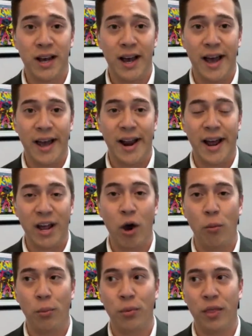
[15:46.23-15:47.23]
And I
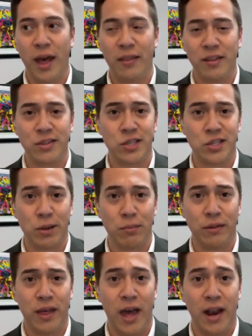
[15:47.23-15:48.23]
hope that this is
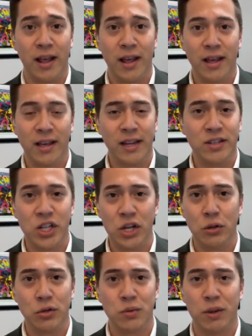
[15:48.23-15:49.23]
something that
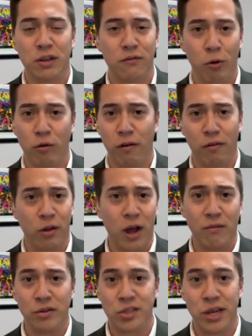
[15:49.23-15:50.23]
continues to be at the forefront of the
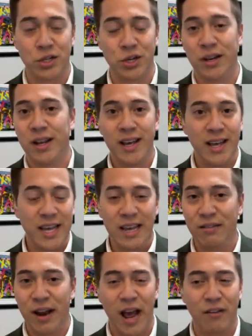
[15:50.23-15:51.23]
conversation
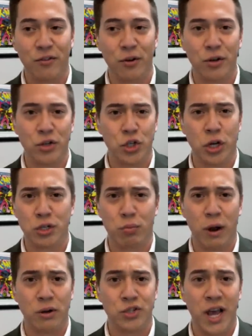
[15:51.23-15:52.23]
even after Judge
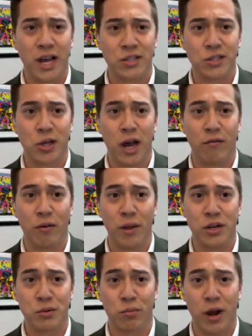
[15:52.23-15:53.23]
Brown Jackson's
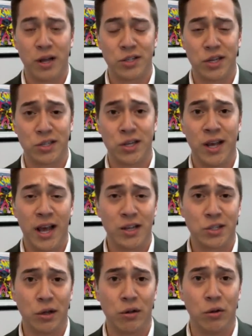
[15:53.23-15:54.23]
confirmation process
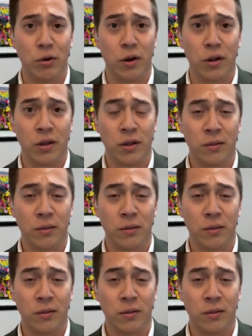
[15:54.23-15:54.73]
has concluded.